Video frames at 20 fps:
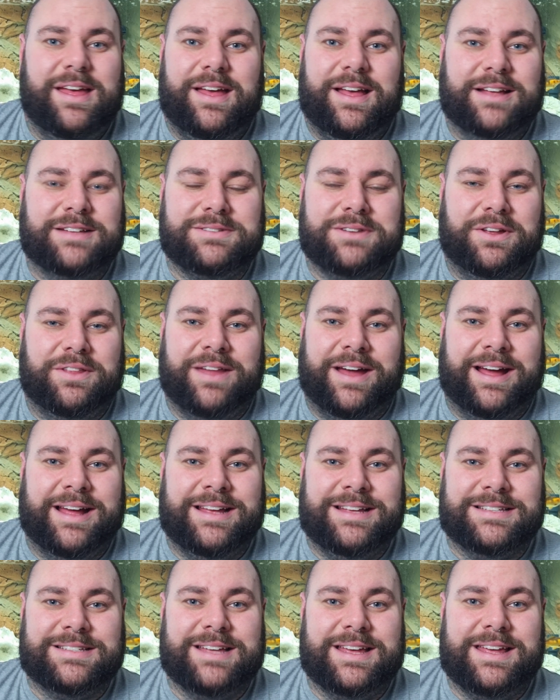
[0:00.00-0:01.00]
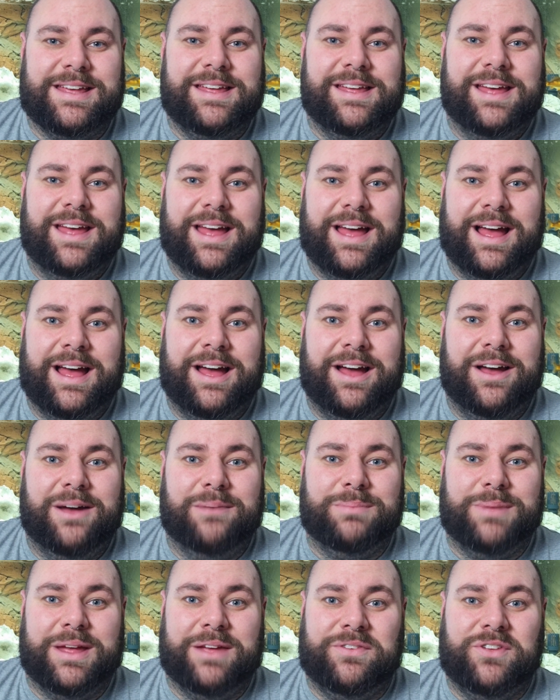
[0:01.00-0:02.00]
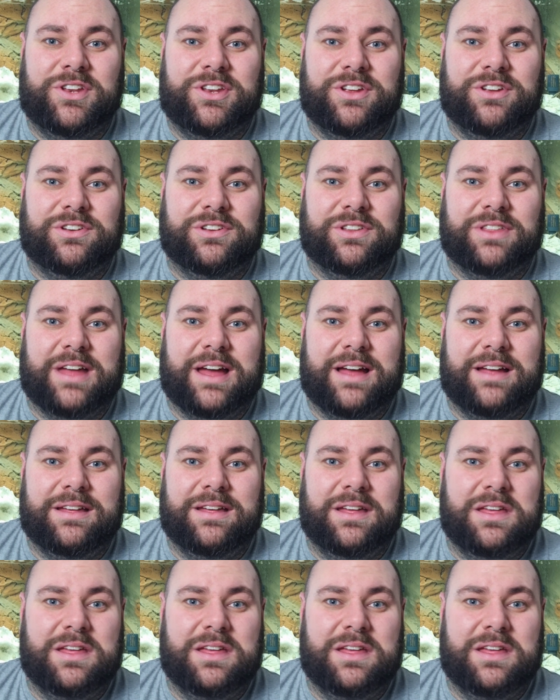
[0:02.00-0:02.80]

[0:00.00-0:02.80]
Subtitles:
It's not that easy. If you do that,